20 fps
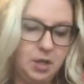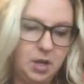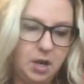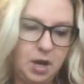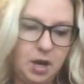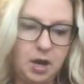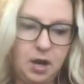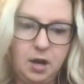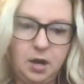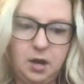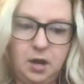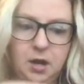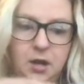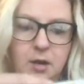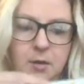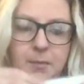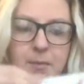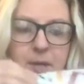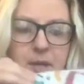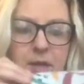
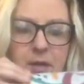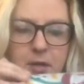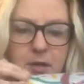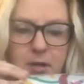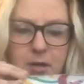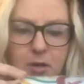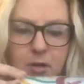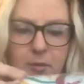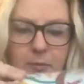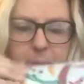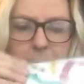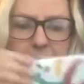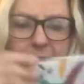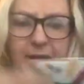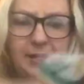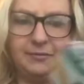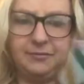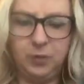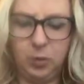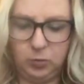Or
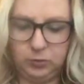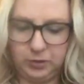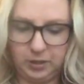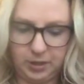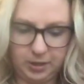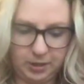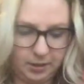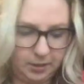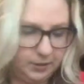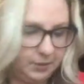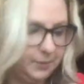pocket folder.